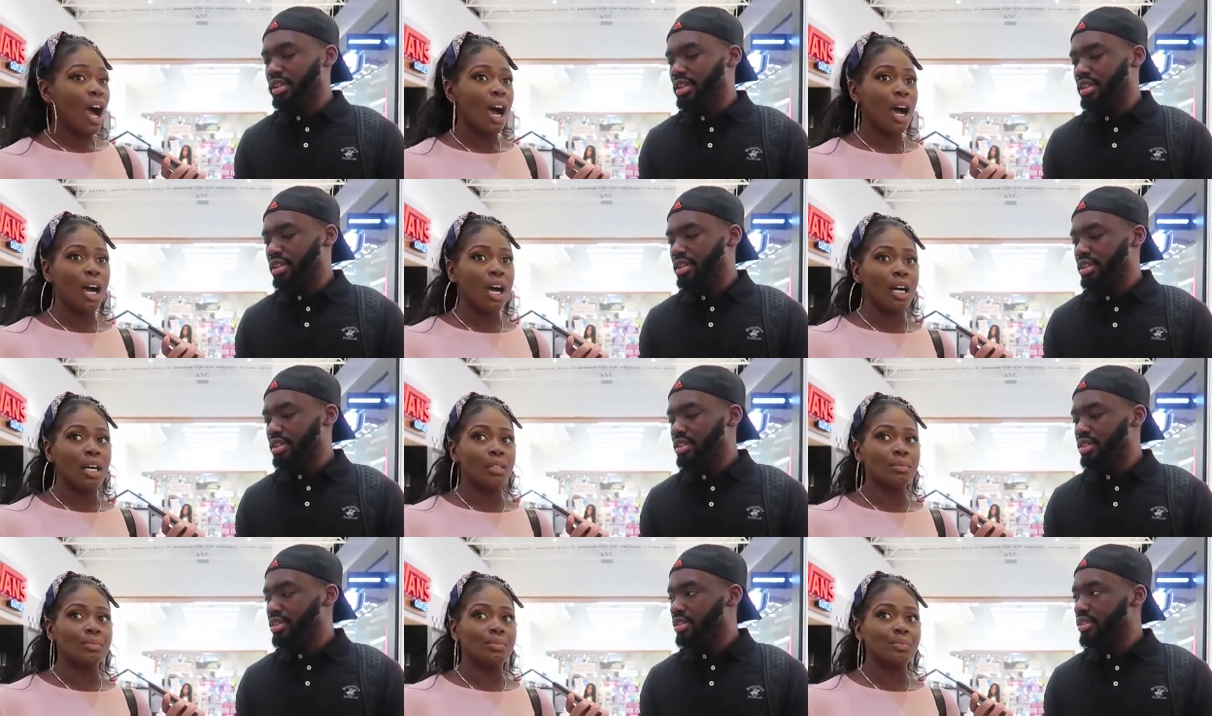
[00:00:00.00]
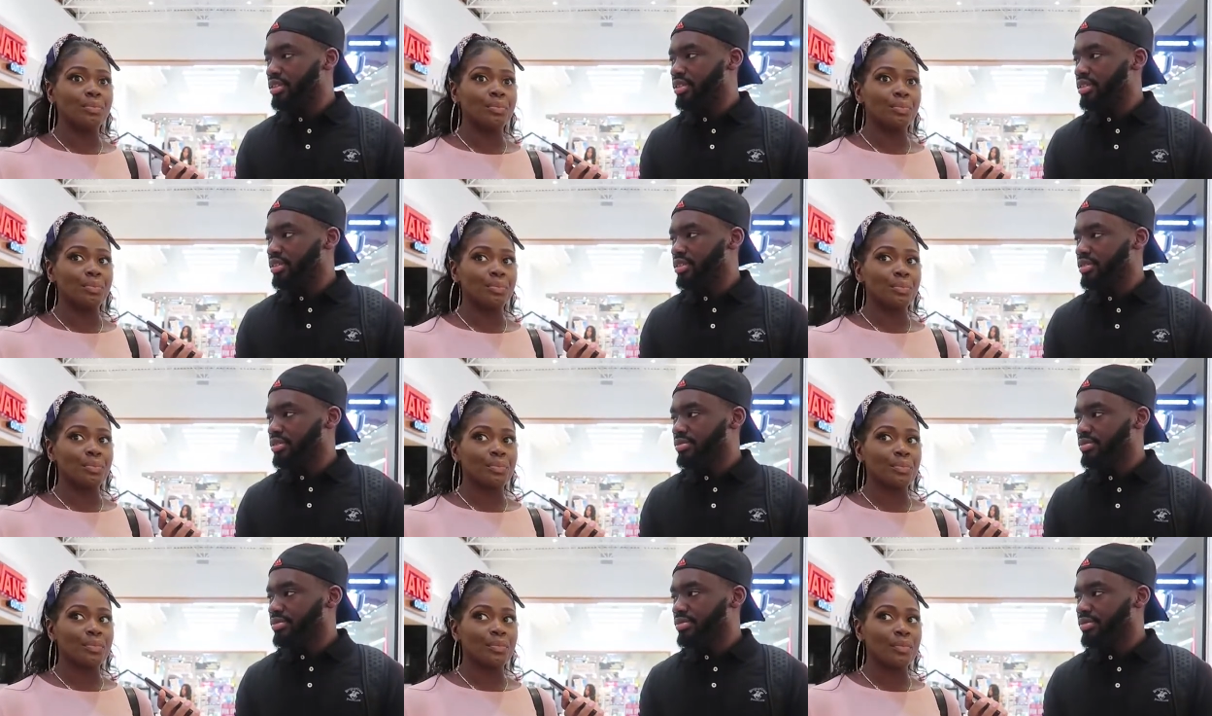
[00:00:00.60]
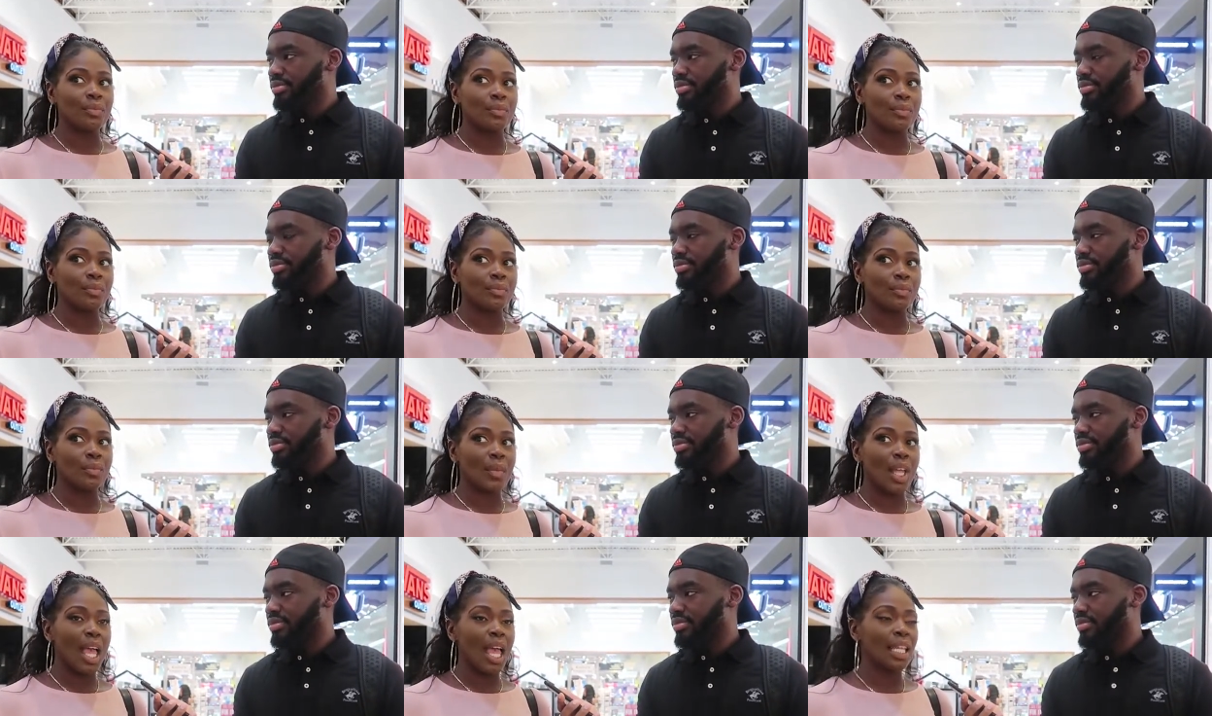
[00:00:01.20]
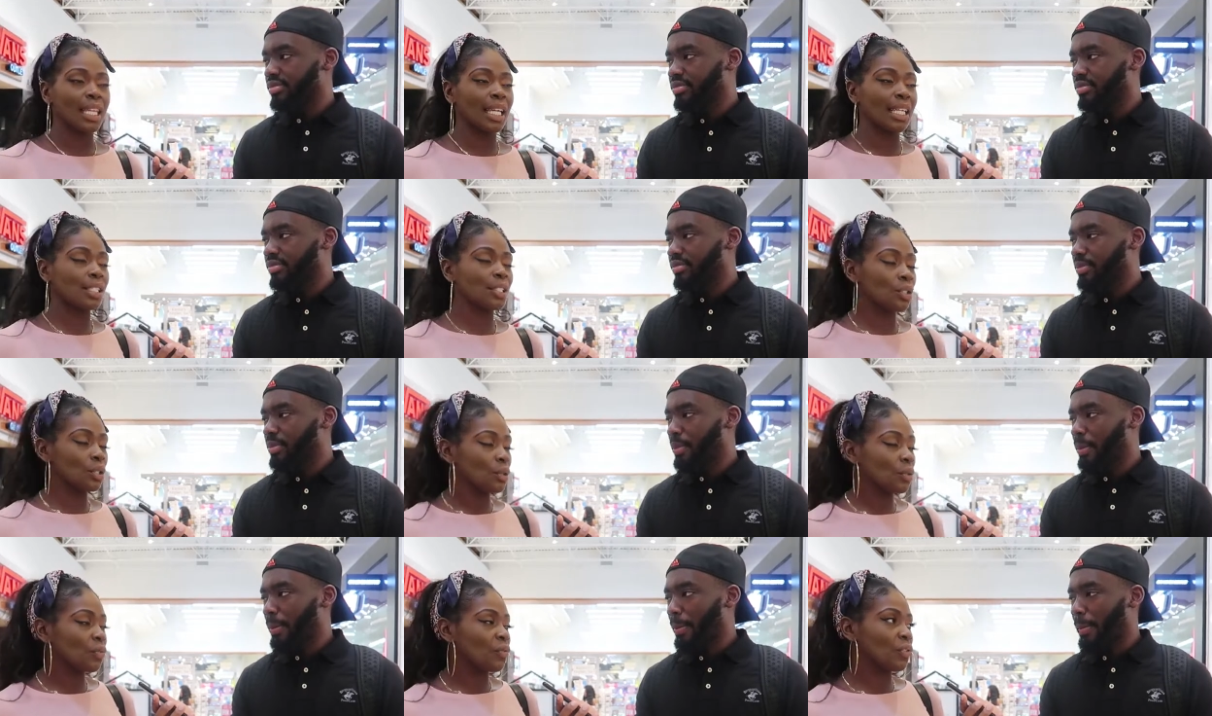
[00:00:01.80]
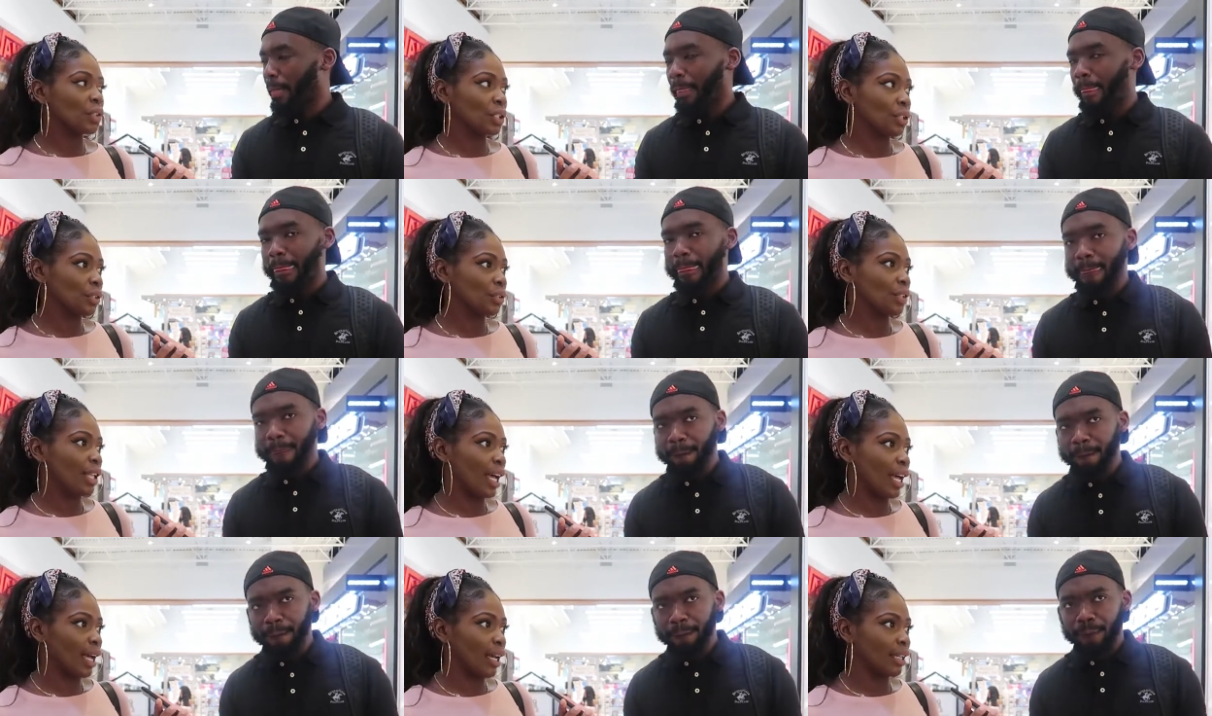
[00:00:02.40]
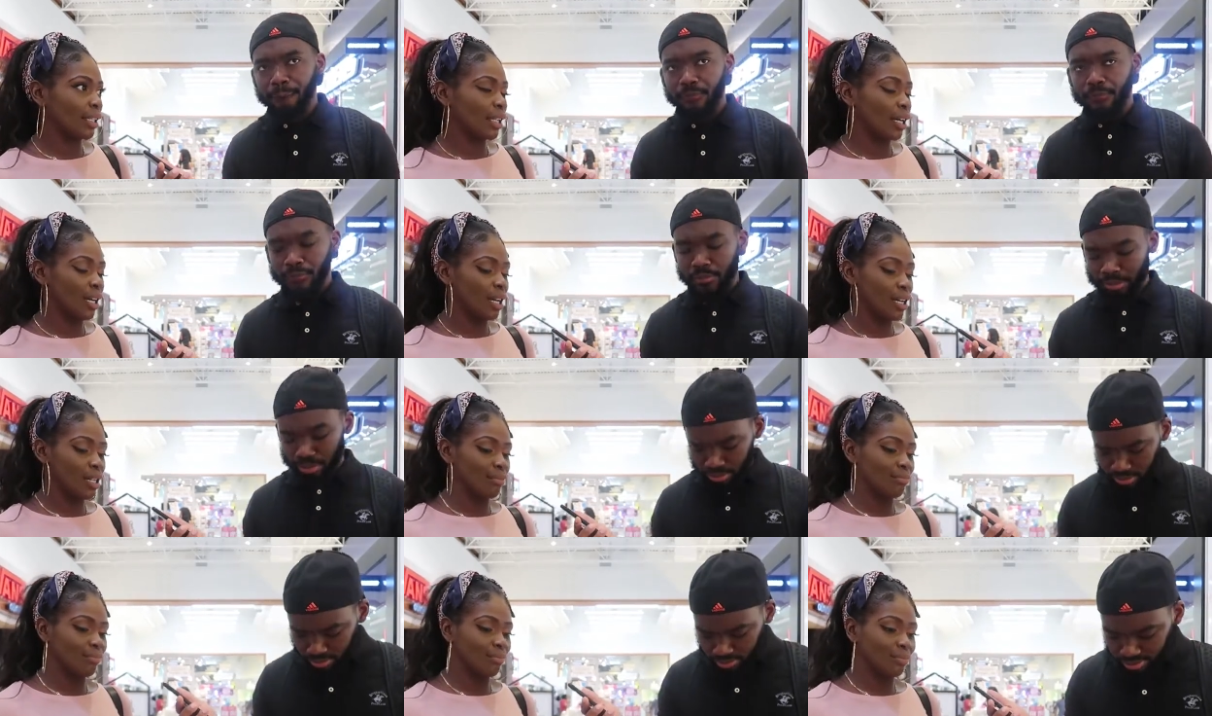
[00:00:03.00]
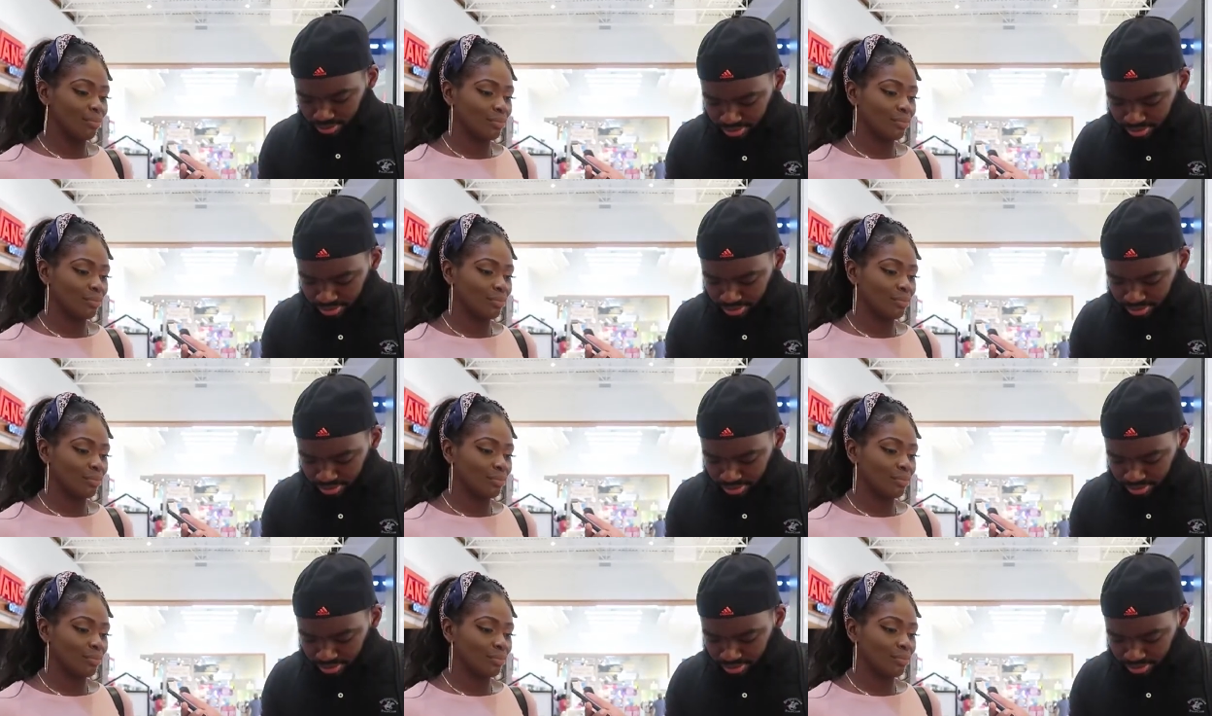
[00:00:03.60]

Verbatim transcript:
Speaker 1: Um, and I do feel that um,